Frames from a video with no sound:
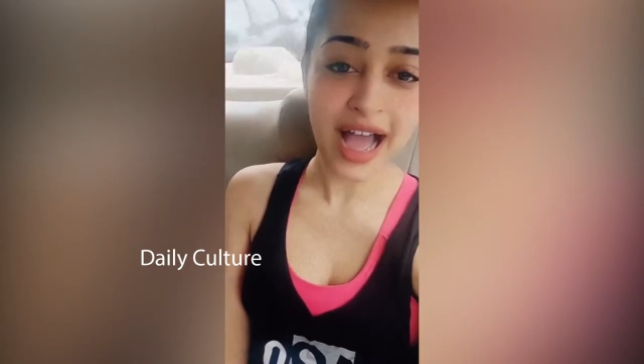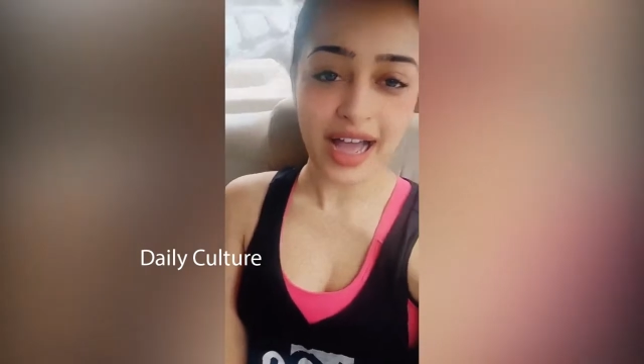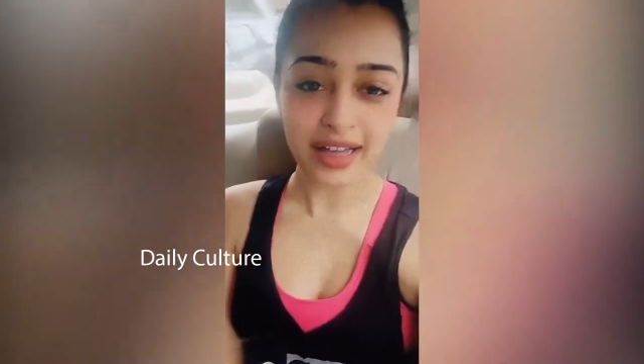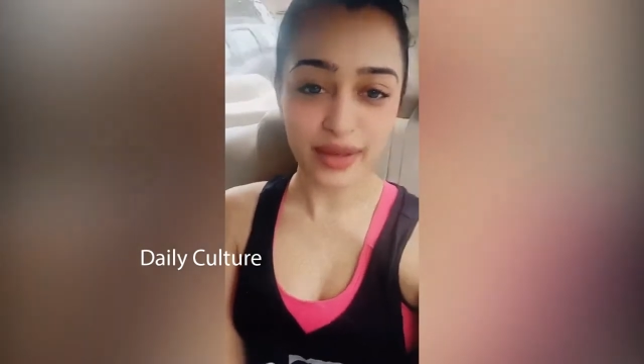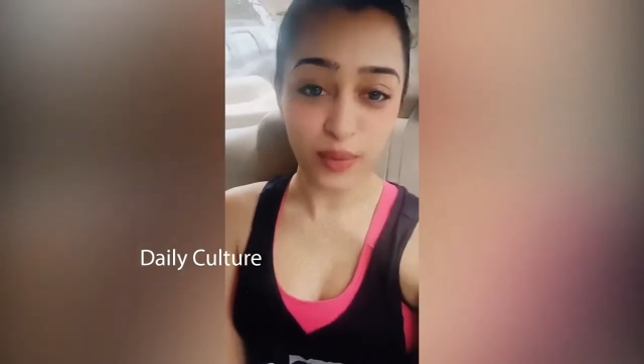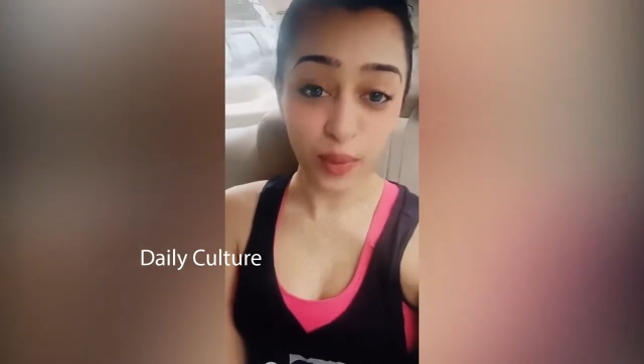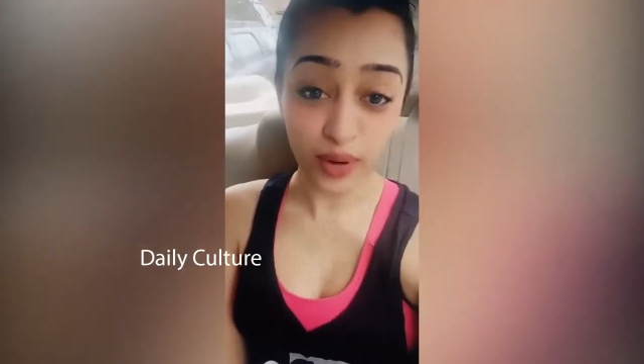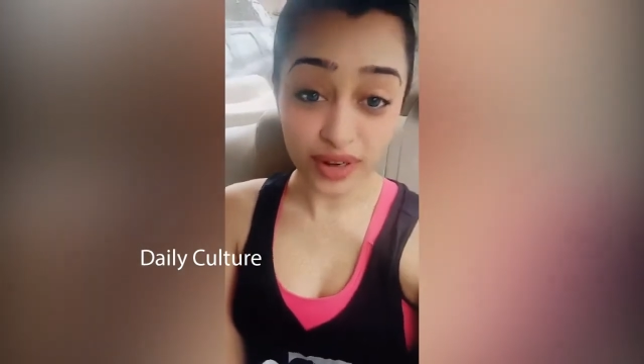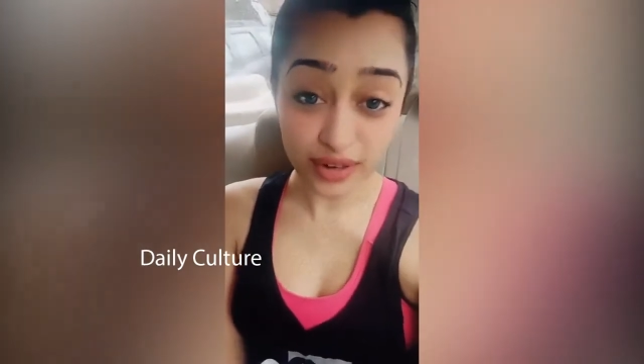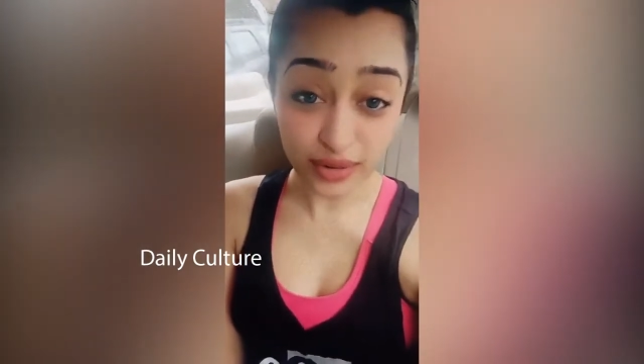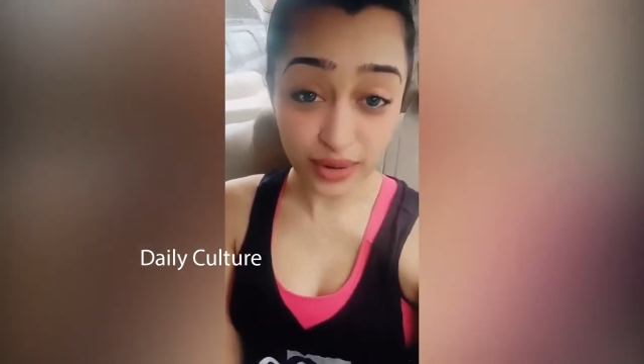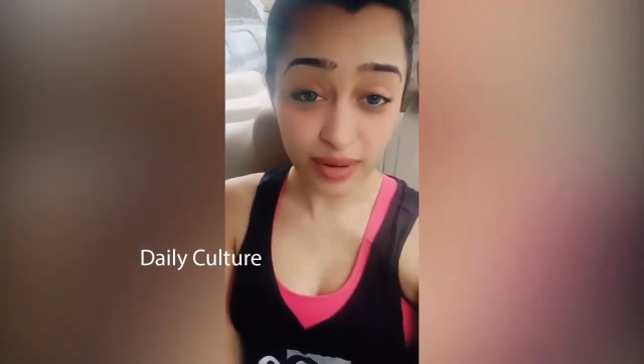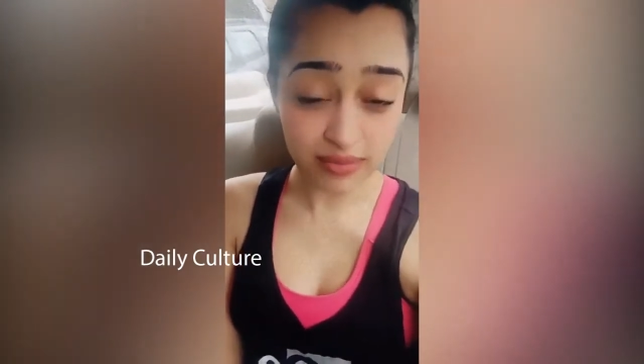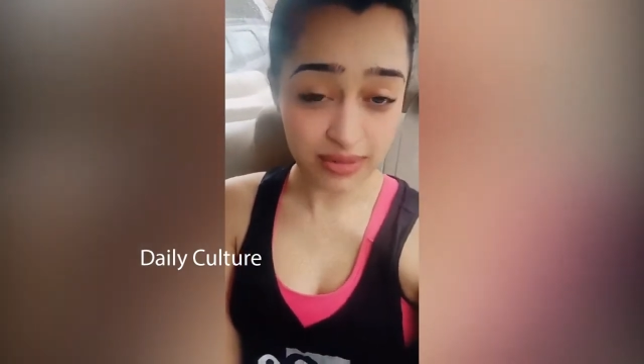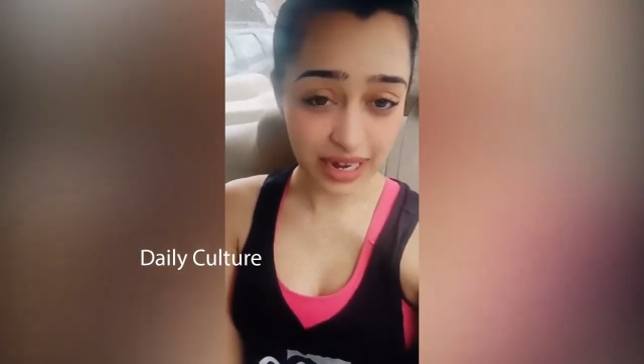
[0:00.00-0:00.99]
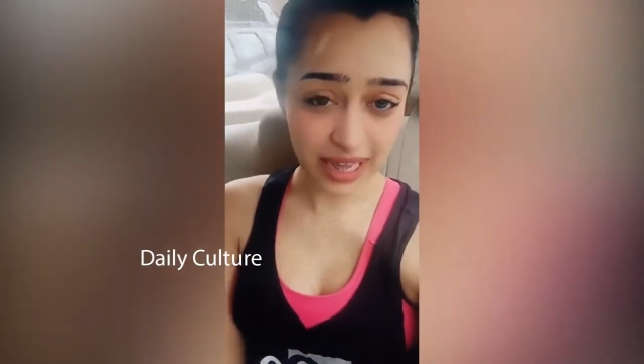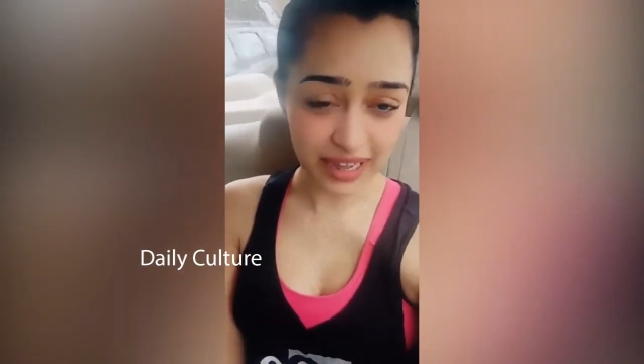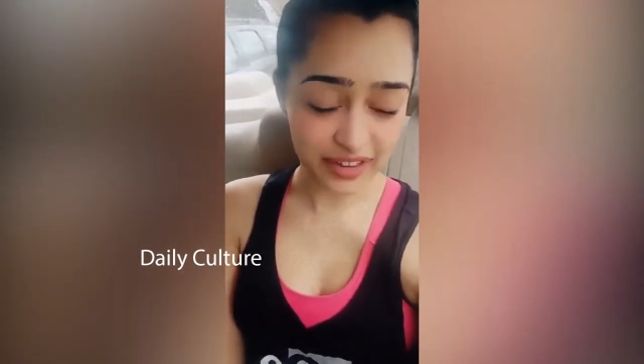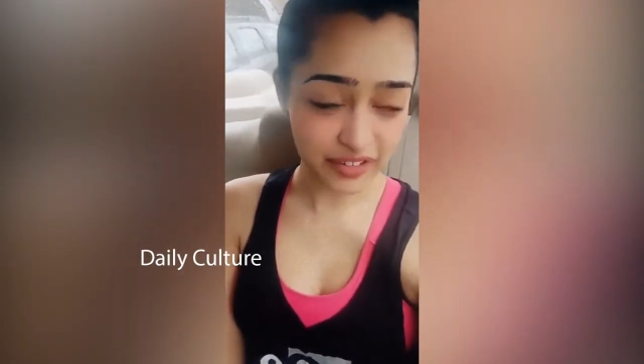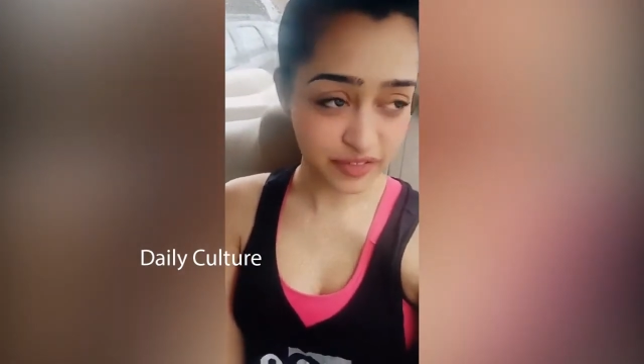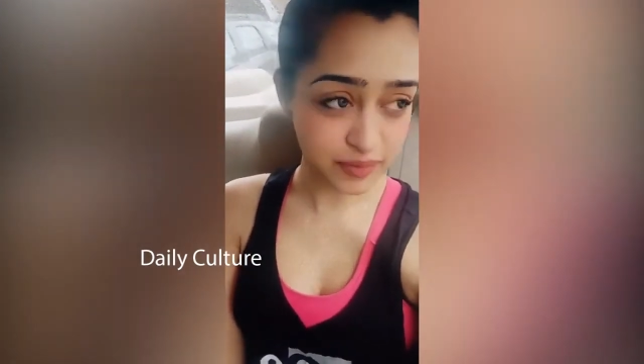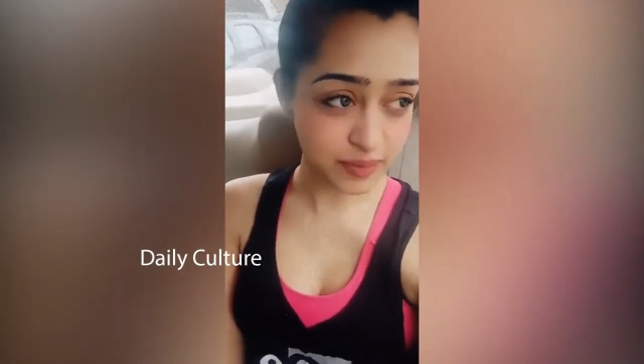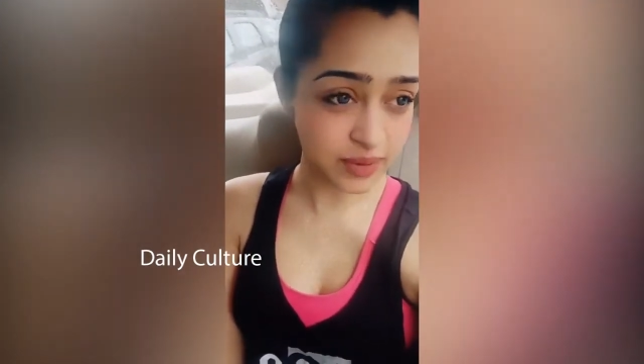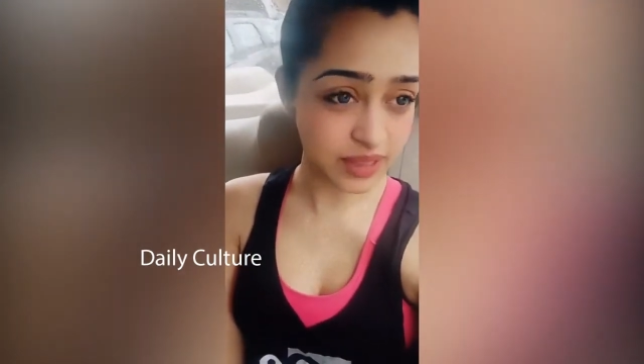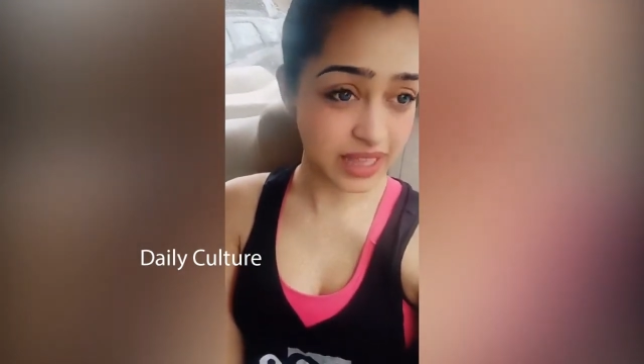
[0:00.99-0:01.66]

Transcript: I wanted to come live,